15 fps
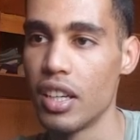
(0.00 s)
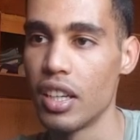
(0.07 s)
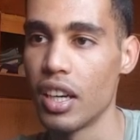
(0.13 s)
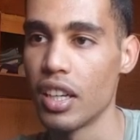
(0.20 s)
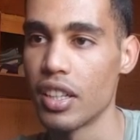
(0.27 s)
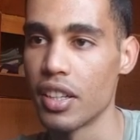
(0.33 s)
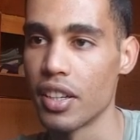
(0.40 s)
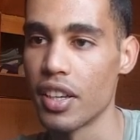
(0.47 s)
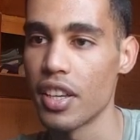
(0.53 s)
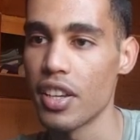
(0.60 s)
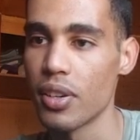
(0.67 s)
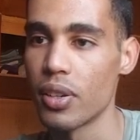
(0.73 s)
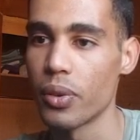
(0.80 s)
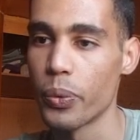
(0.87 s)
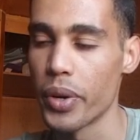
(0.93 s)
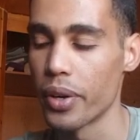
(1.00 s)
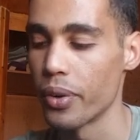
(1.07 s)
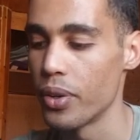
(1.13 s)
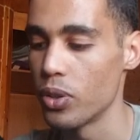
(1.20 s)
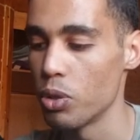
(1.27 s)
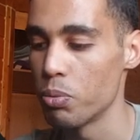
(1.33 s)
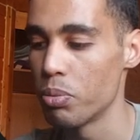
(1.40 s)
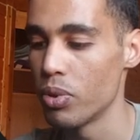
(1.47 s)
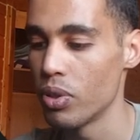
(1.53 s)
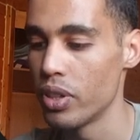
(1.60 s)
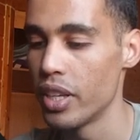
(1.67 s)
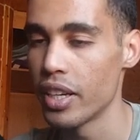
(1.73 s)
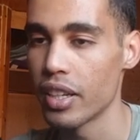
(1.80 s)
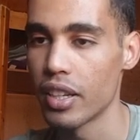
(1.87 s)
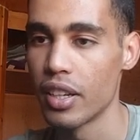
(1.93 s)
and here we are going to put
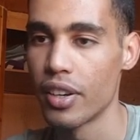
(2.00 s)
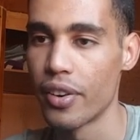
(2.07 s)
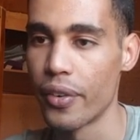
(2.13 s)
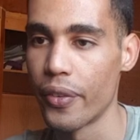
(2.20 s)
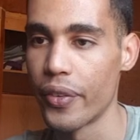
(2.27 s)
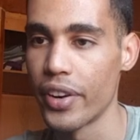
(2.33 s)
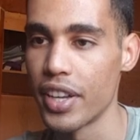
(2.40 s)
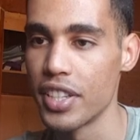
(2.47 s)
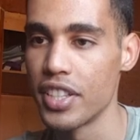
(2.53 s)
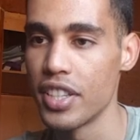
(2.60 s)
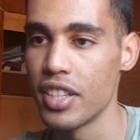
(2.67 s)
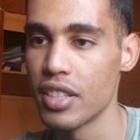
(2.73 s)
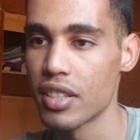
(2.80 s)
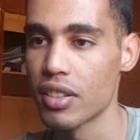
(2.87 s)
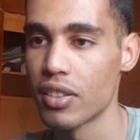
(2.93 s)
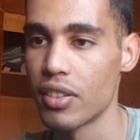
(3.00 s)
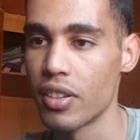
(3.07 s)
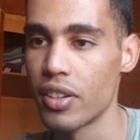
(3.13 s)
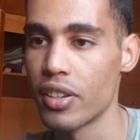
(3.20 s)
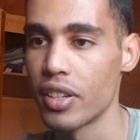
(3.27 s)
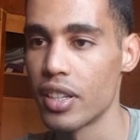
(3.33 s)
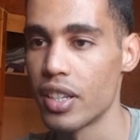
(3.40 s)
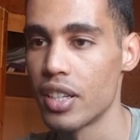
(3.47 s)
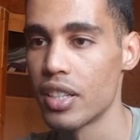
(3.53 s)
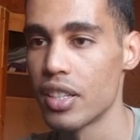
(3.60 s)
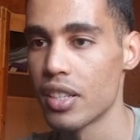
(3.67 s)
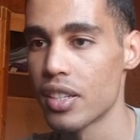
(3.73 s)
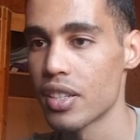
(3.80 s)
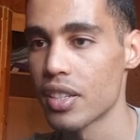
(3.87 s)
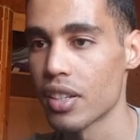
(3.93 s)
the register
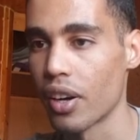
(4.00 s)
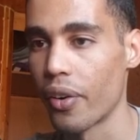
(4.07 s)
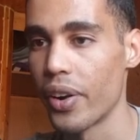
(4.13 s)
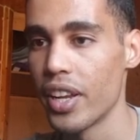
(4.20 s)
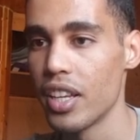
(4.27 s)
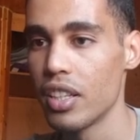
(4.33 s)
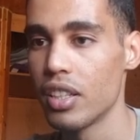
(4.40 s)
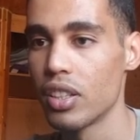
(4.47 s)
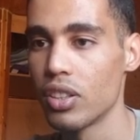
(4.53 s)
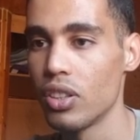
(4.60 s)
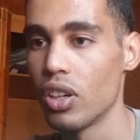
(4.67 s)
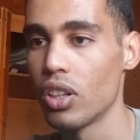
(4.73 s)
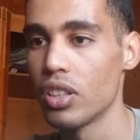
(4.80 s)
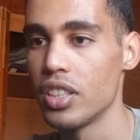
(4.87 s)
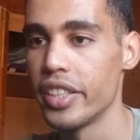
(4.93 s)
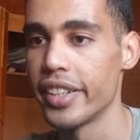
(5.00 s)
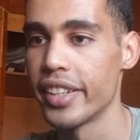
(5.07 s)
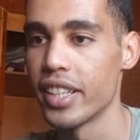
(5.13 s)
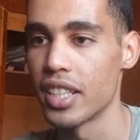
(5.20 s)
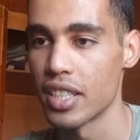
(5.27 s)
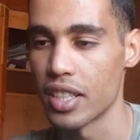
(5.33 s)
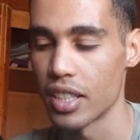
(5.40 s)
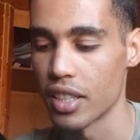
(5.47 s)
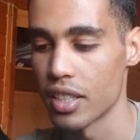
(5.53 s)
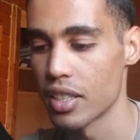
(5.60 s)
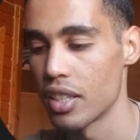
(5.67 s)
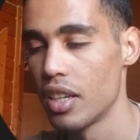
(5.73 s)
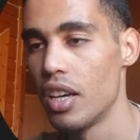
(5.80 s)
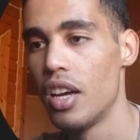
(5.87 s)
screen.jsx.